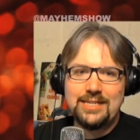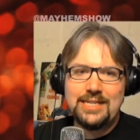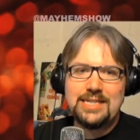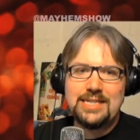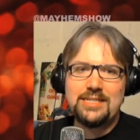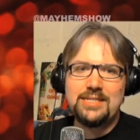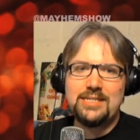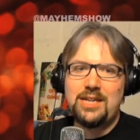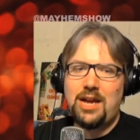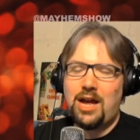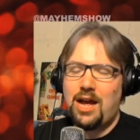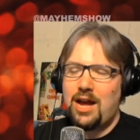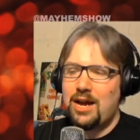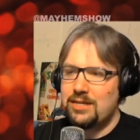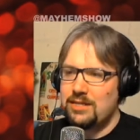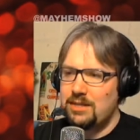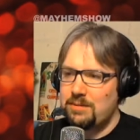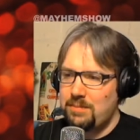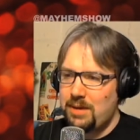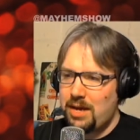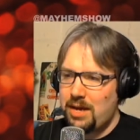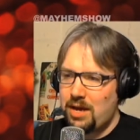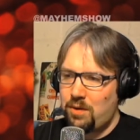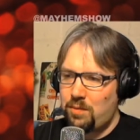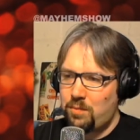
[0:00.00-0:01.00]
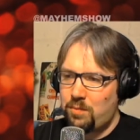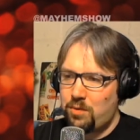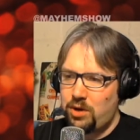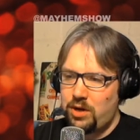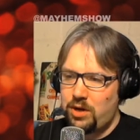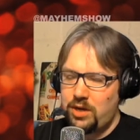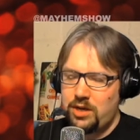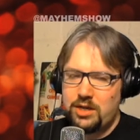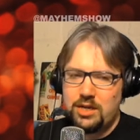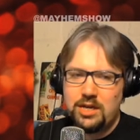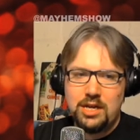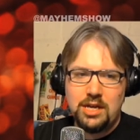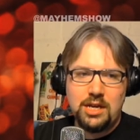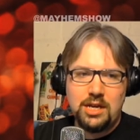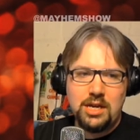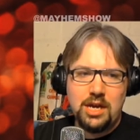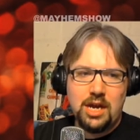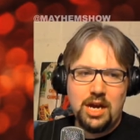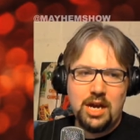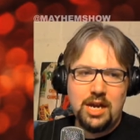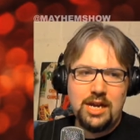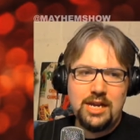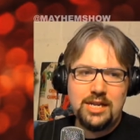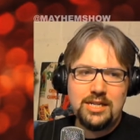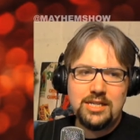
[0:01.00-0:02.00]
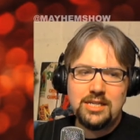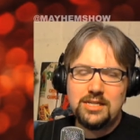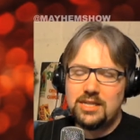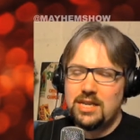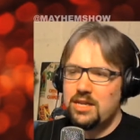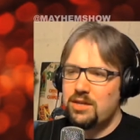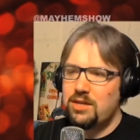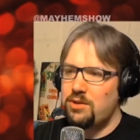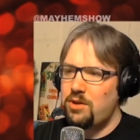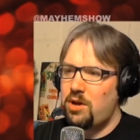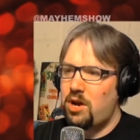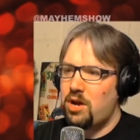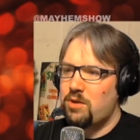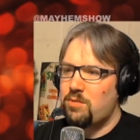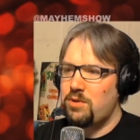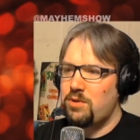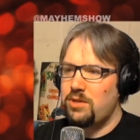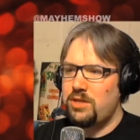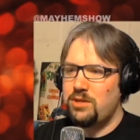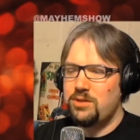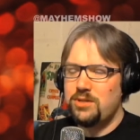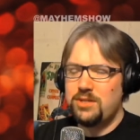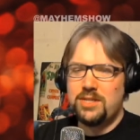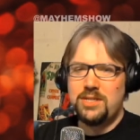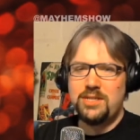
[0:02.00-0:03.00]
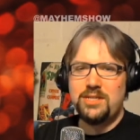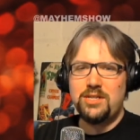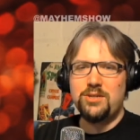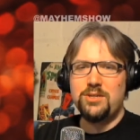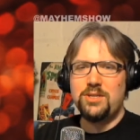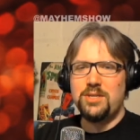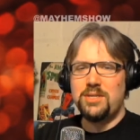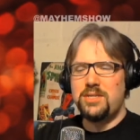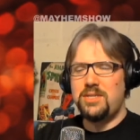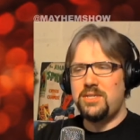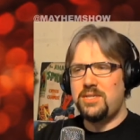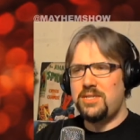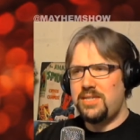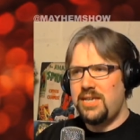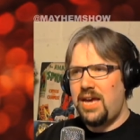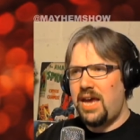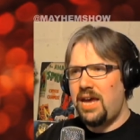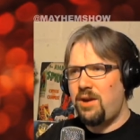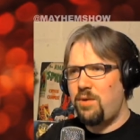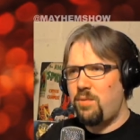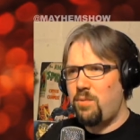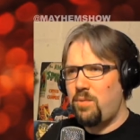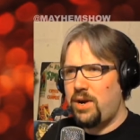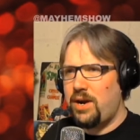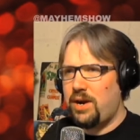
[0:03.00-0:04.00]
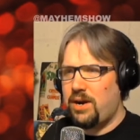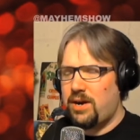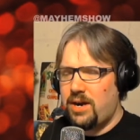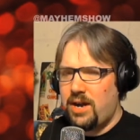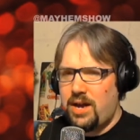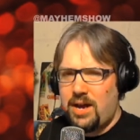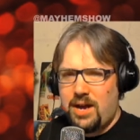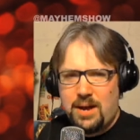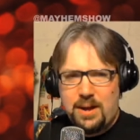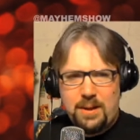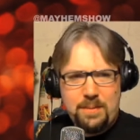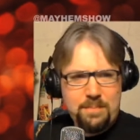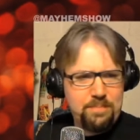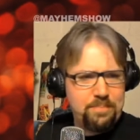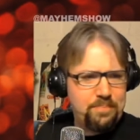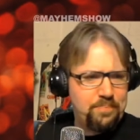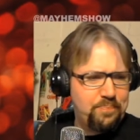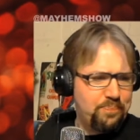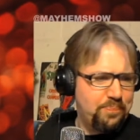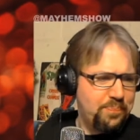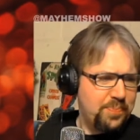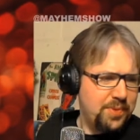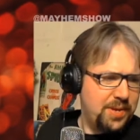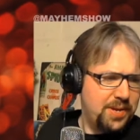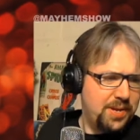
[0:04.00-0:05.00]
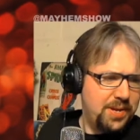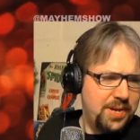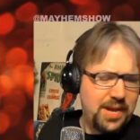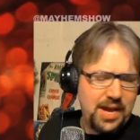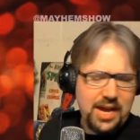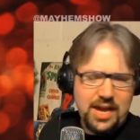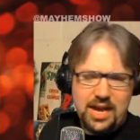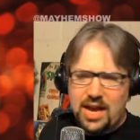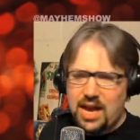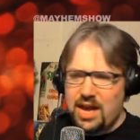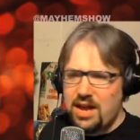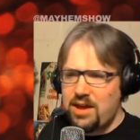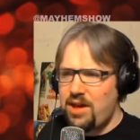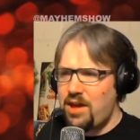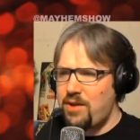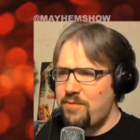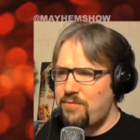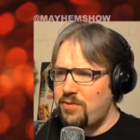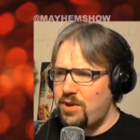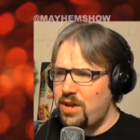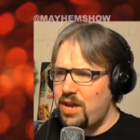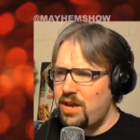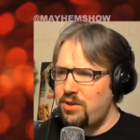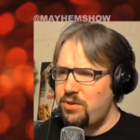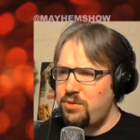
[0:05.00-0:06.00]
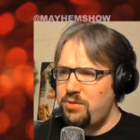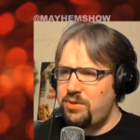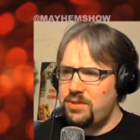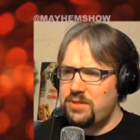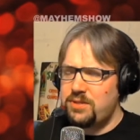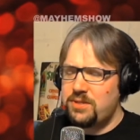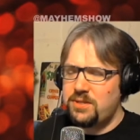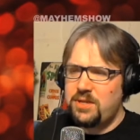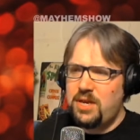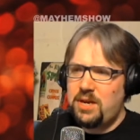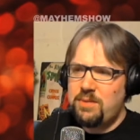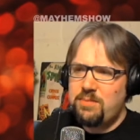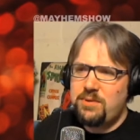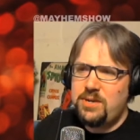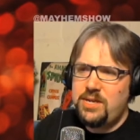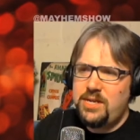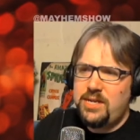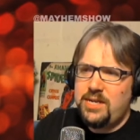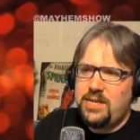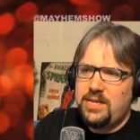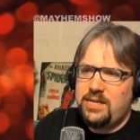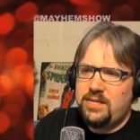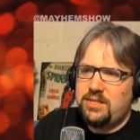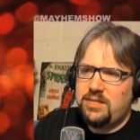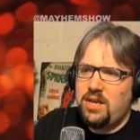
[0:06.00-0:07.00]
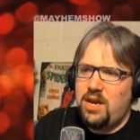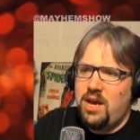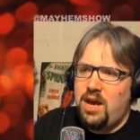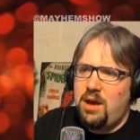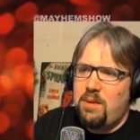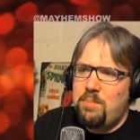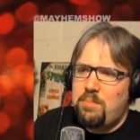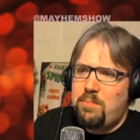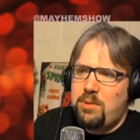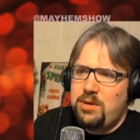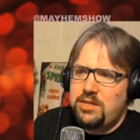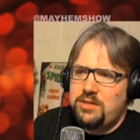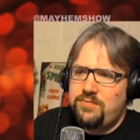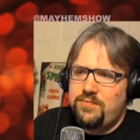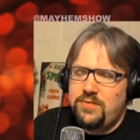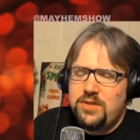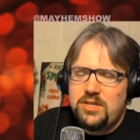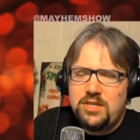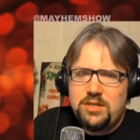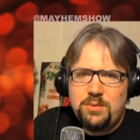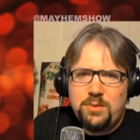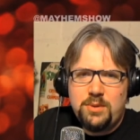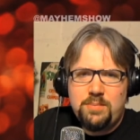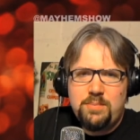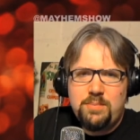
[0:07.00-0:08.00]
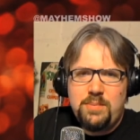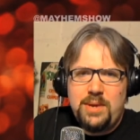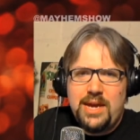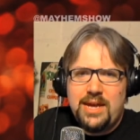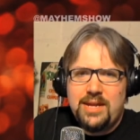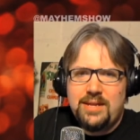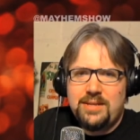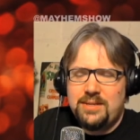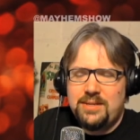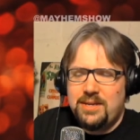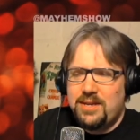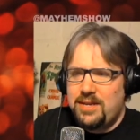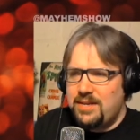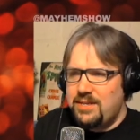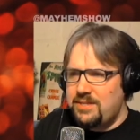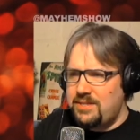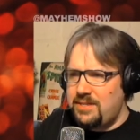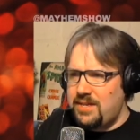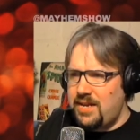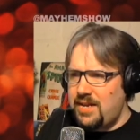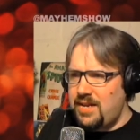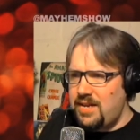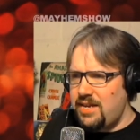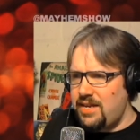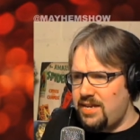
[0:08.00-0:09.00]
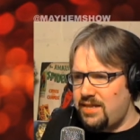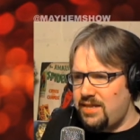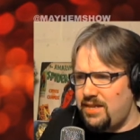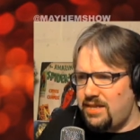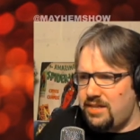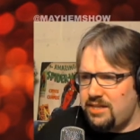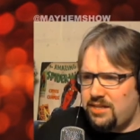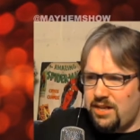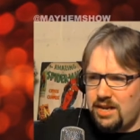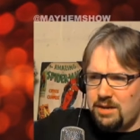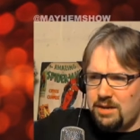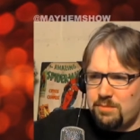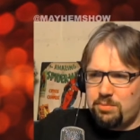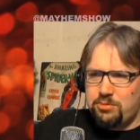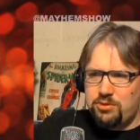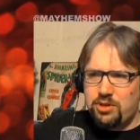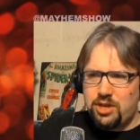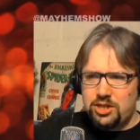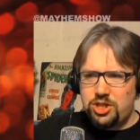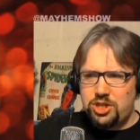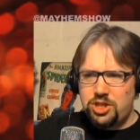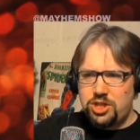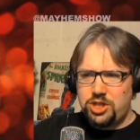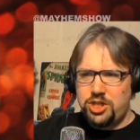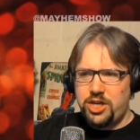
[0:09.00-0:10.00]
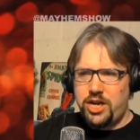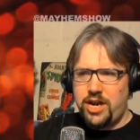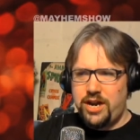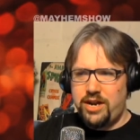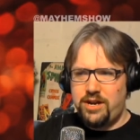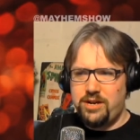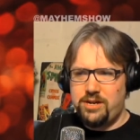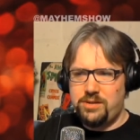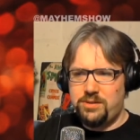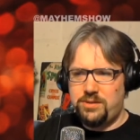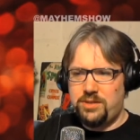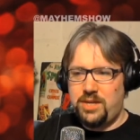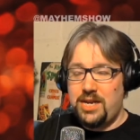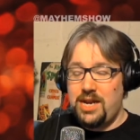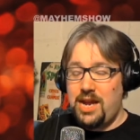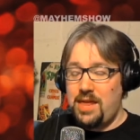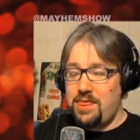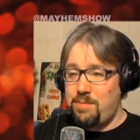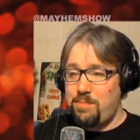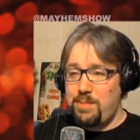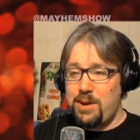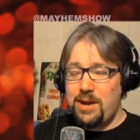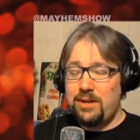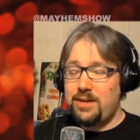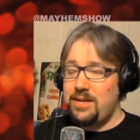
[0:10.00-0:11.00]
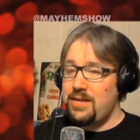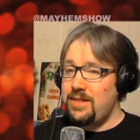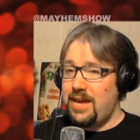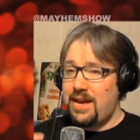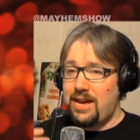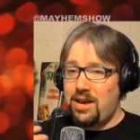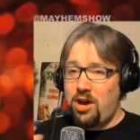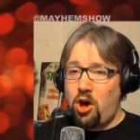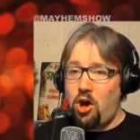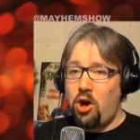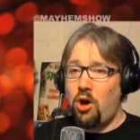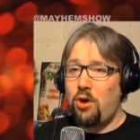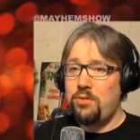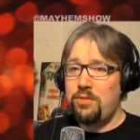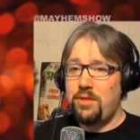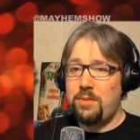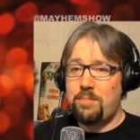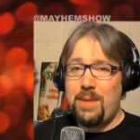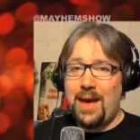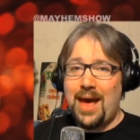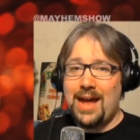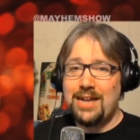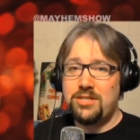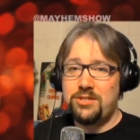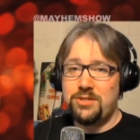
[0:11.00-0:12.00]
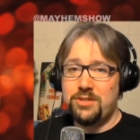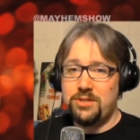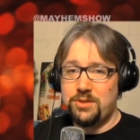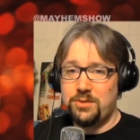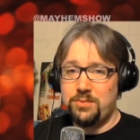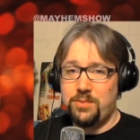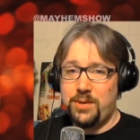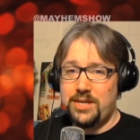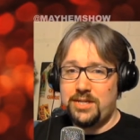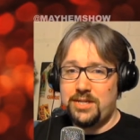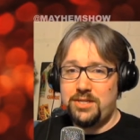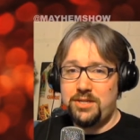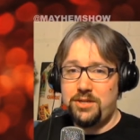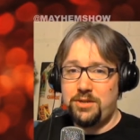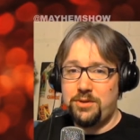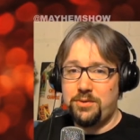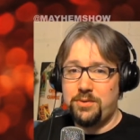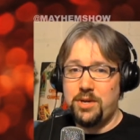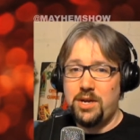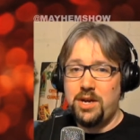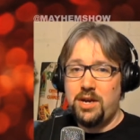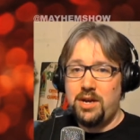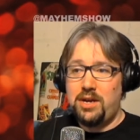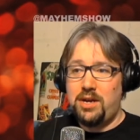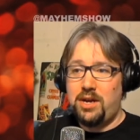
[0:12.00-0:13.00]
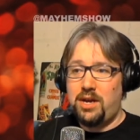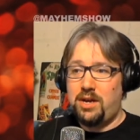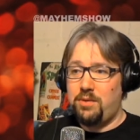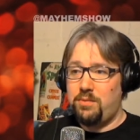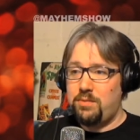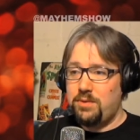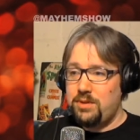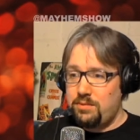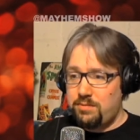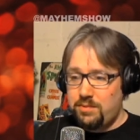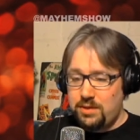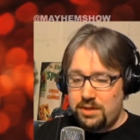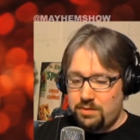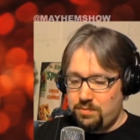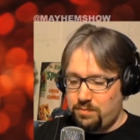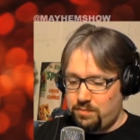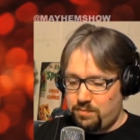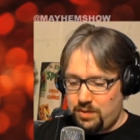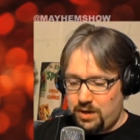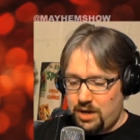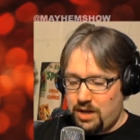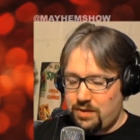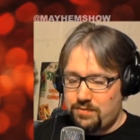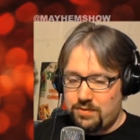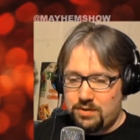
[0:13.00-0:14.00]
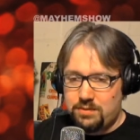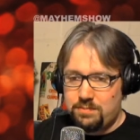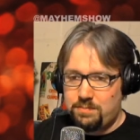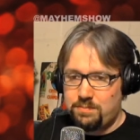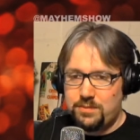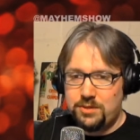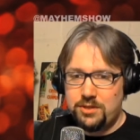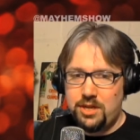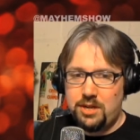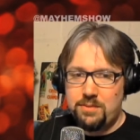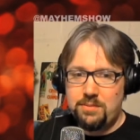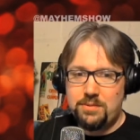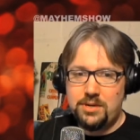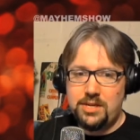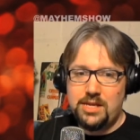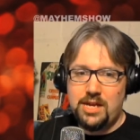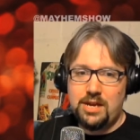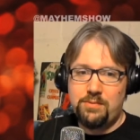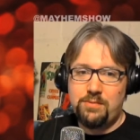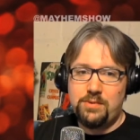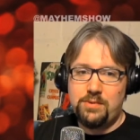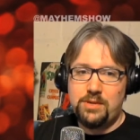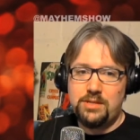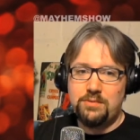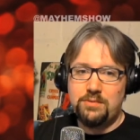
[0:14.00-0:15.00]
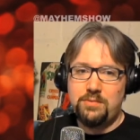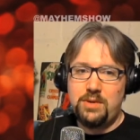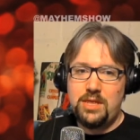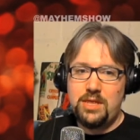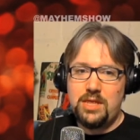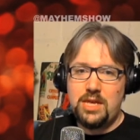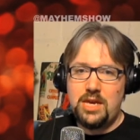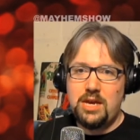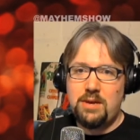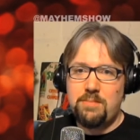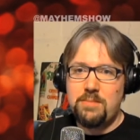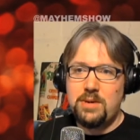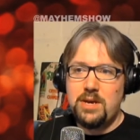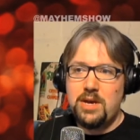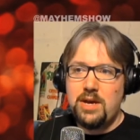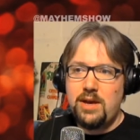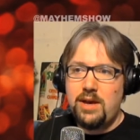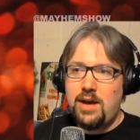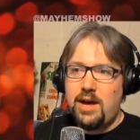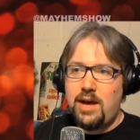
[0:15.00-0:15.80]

the least talked about one. Uh, it does get a little awkward. There's a, there's a set where um, I, I, I forget who the celebrity is, but it's Vince McMahon sitting in these like plush chairs, and apparently they called the match this way too, uh, with, with, whatever celebrity that was with him.